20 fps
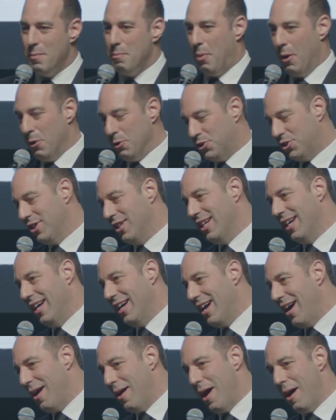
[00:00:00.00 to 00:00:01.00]

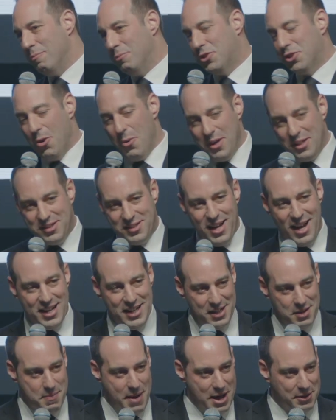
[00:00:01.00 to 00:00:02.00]
Personally, I'm so
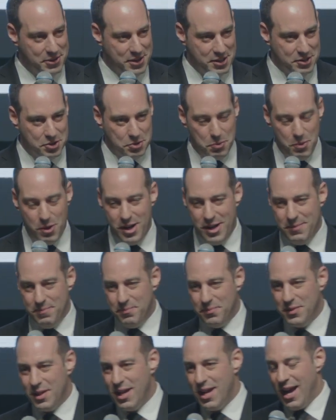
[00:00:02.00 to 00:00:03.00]
excited about this one.
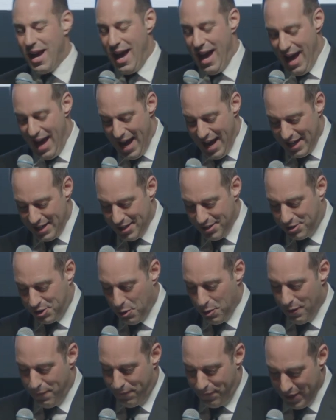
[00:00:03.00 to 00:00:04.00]
And
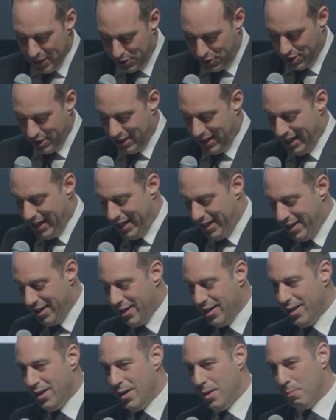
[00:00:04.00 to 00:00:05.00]
to officially
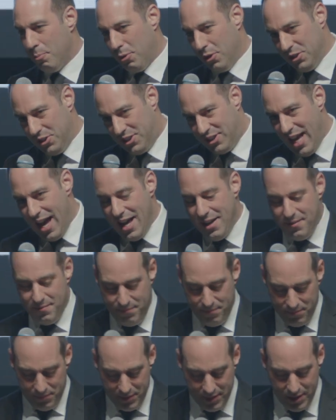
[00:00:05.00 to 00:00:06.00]
present
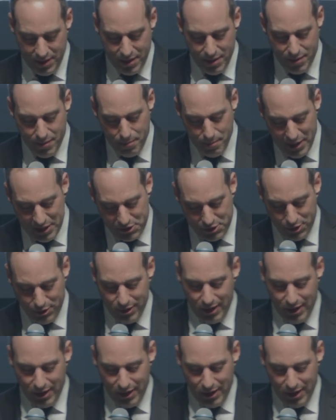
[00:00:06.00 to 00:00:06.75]
Mr.